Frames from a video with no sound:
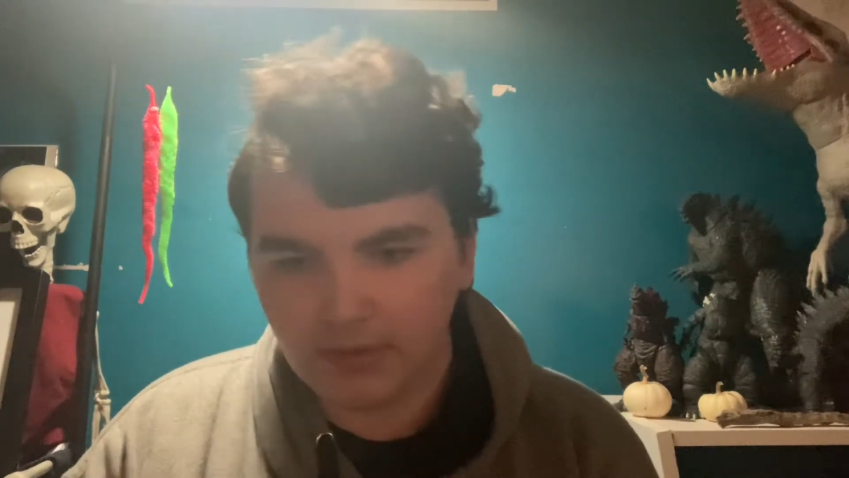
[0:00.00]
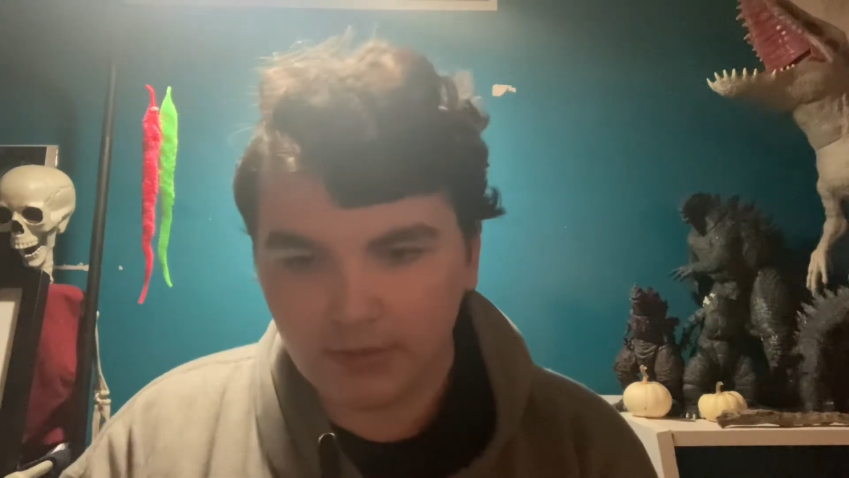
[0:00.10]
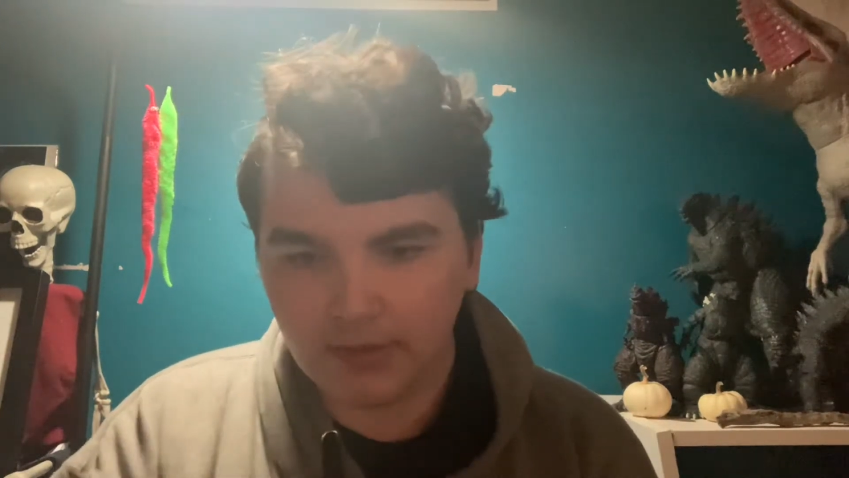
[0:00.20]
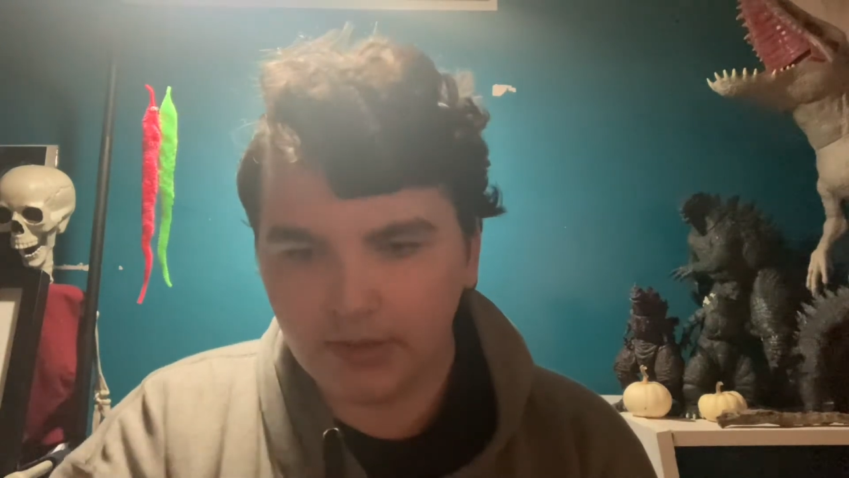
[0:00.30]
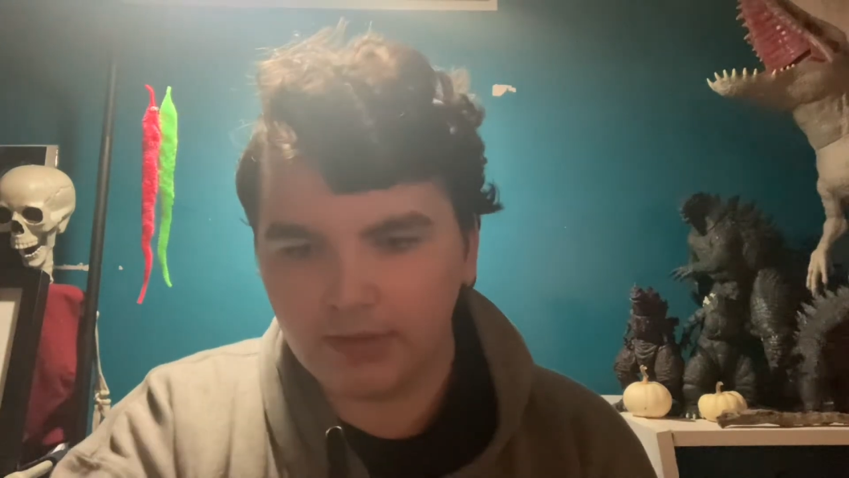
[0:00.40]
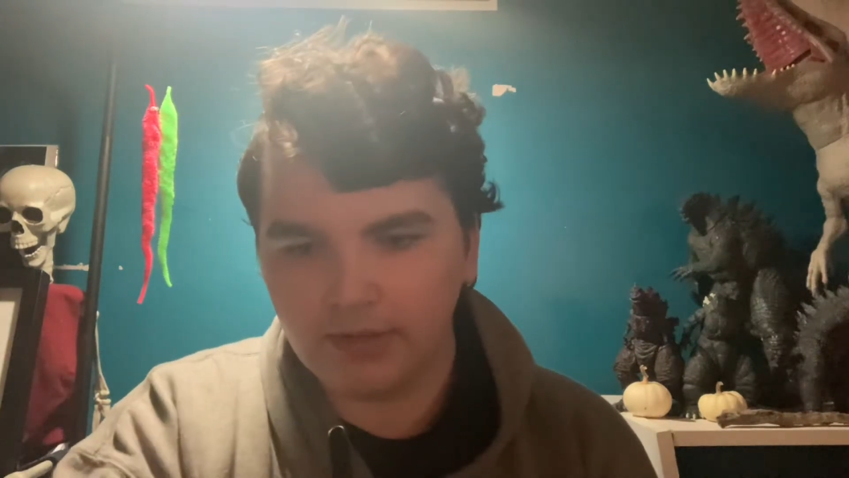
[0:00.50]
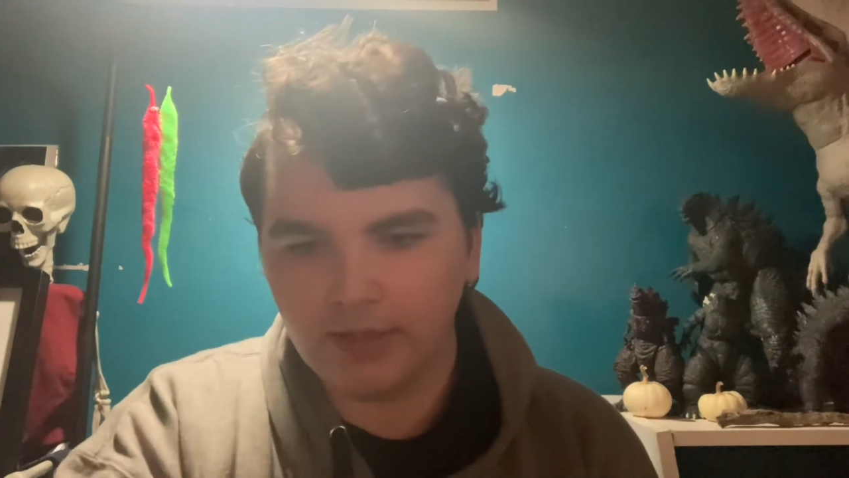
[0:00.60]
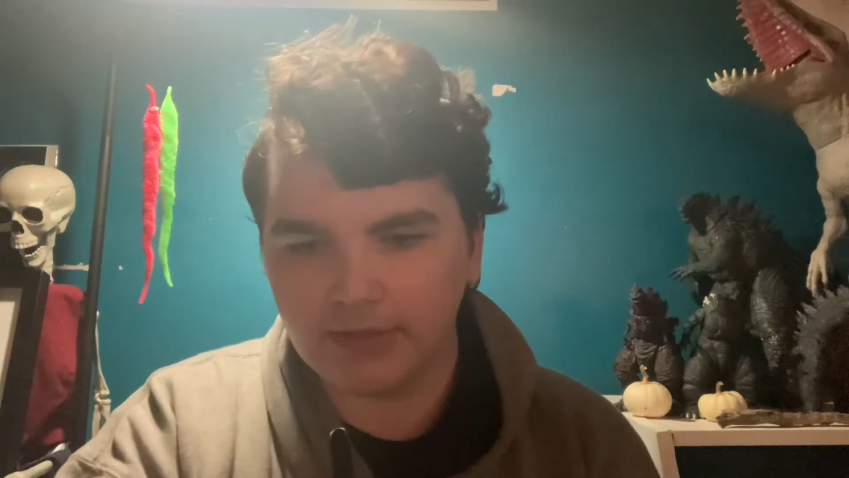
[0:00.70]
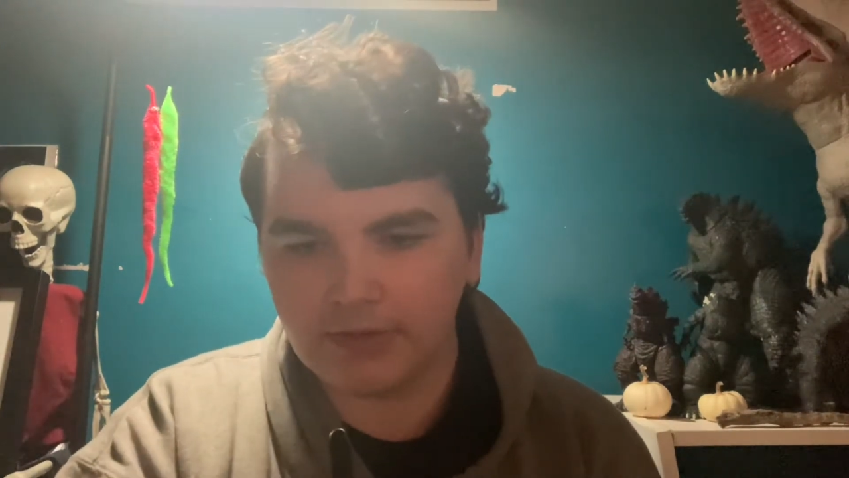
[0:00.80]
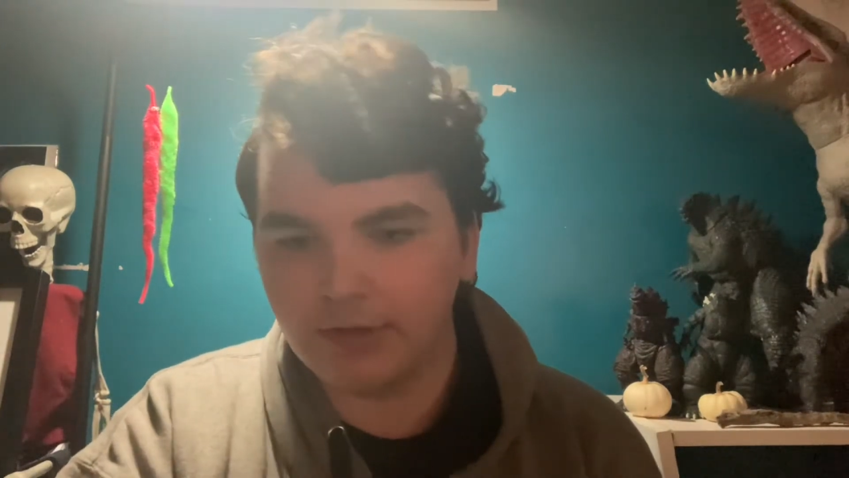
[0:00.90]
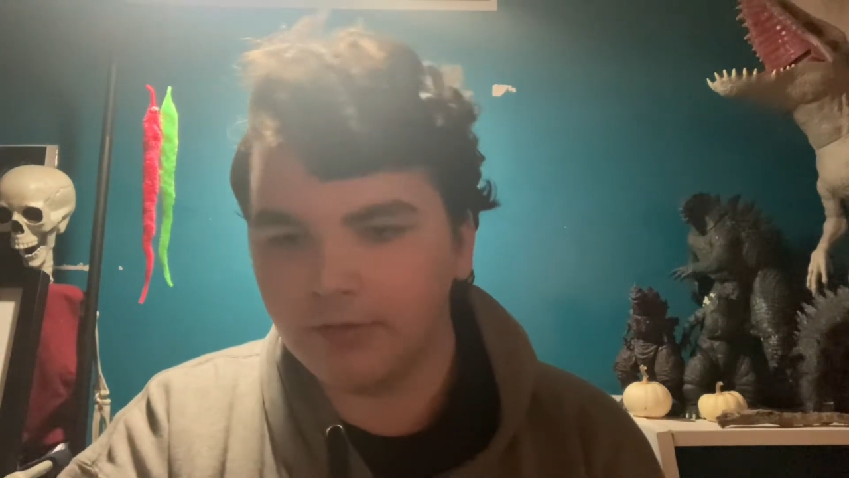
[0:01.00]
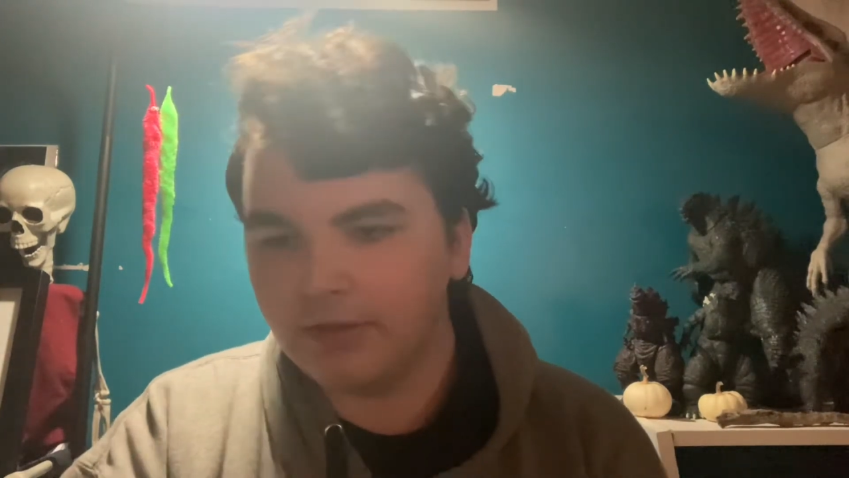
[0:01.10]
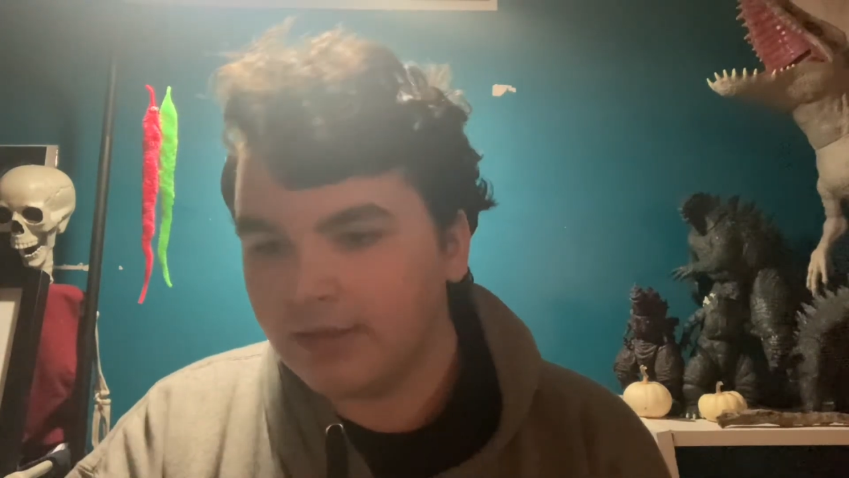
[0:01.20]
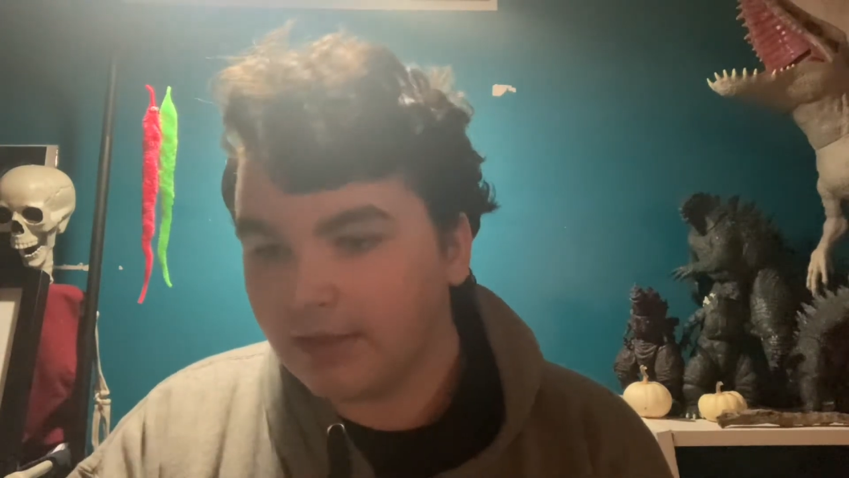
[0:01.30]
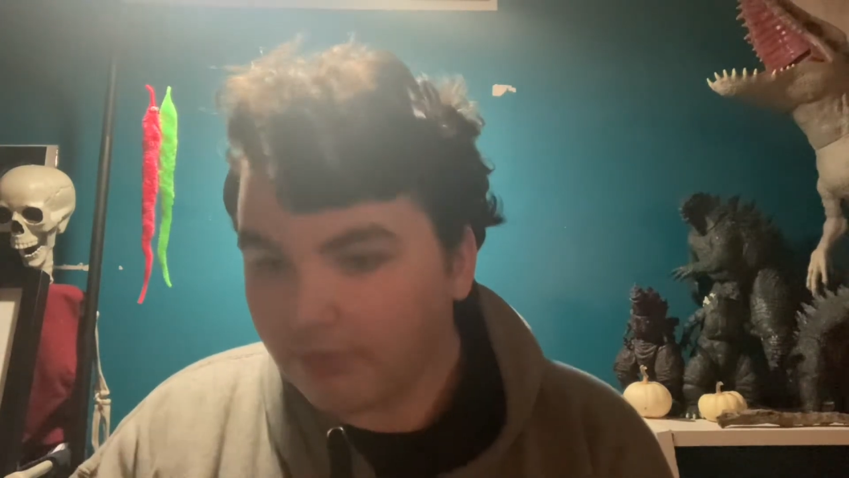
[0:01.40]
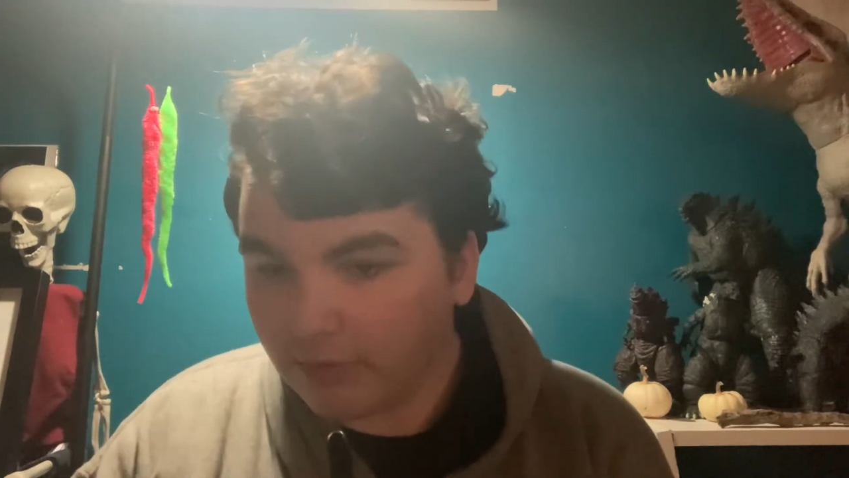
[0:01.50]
Yeah, so if